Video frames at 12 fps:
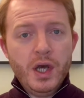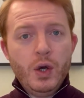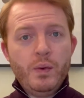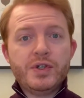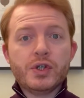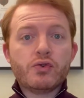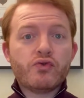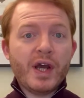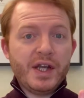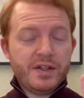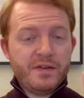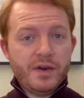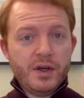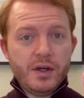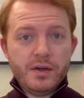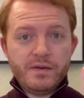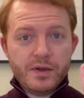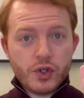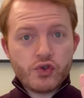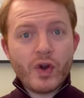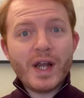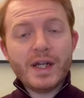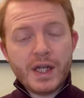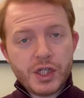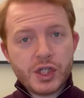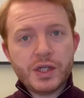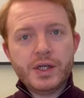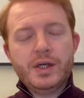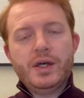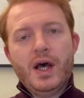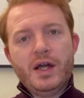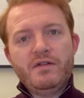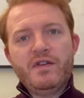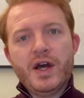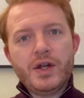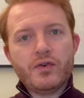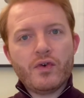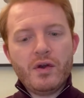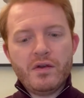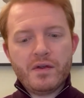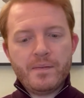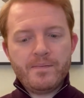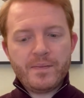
which are great for drainage and vine growth.